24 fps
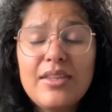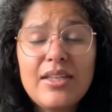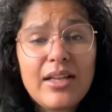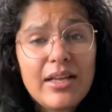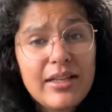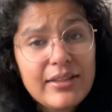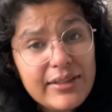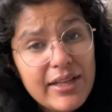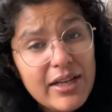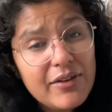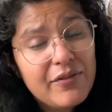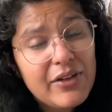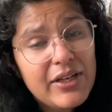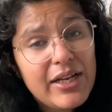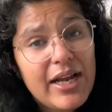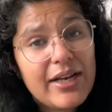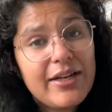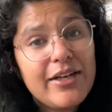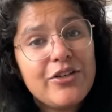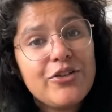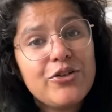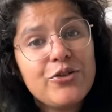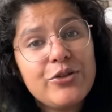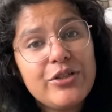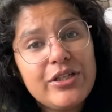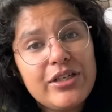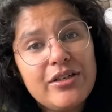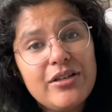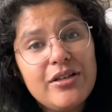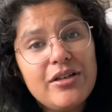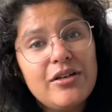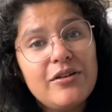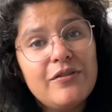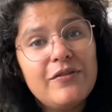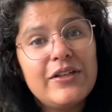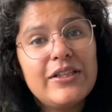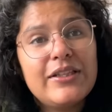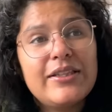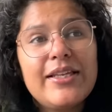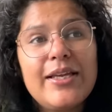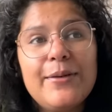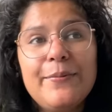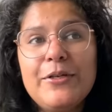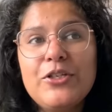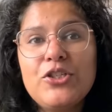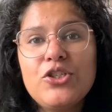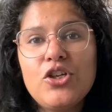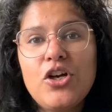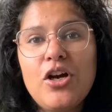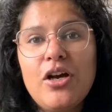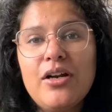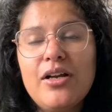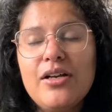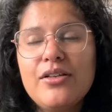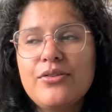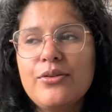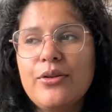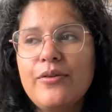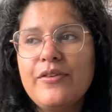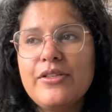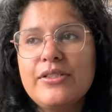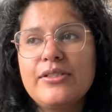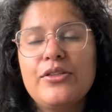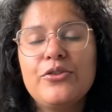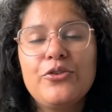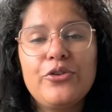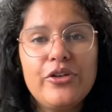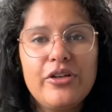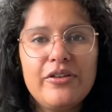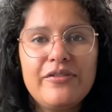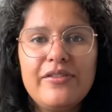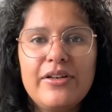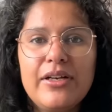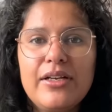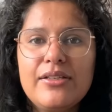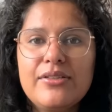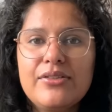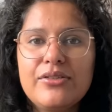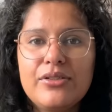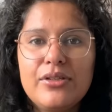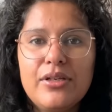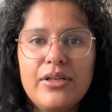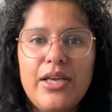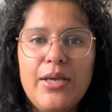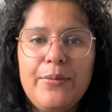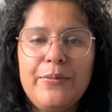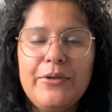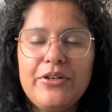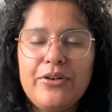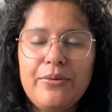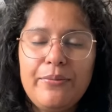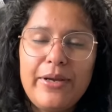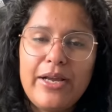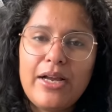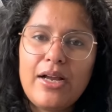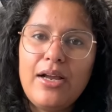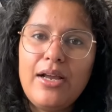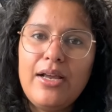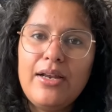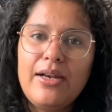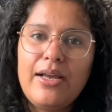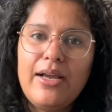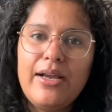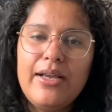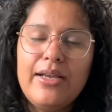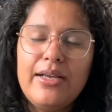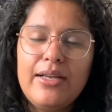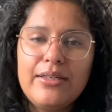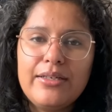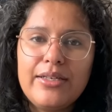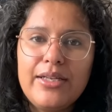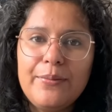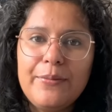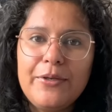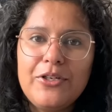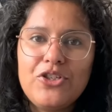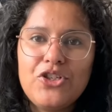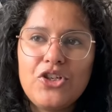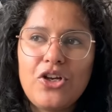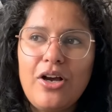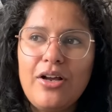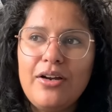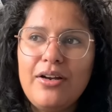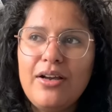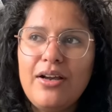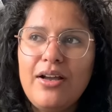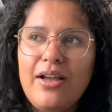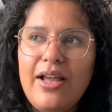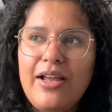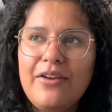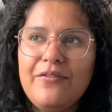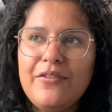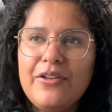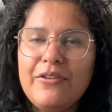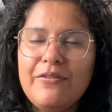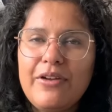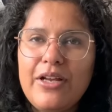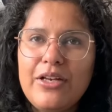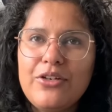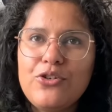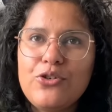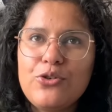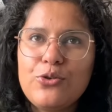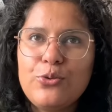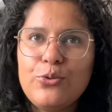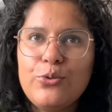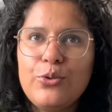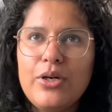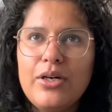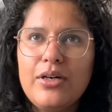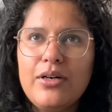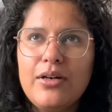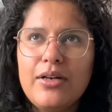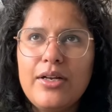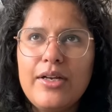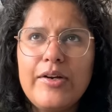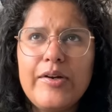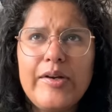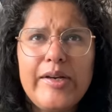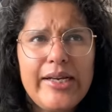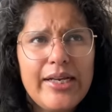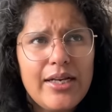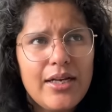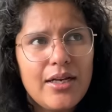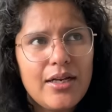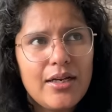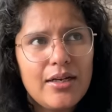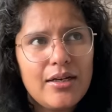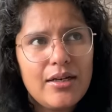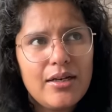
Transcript: And then we headed to dinner with Kim and Jonna. So it was the three of us, Amy, Rebecca, and I, and Kim and Jonna. And we went to a Greek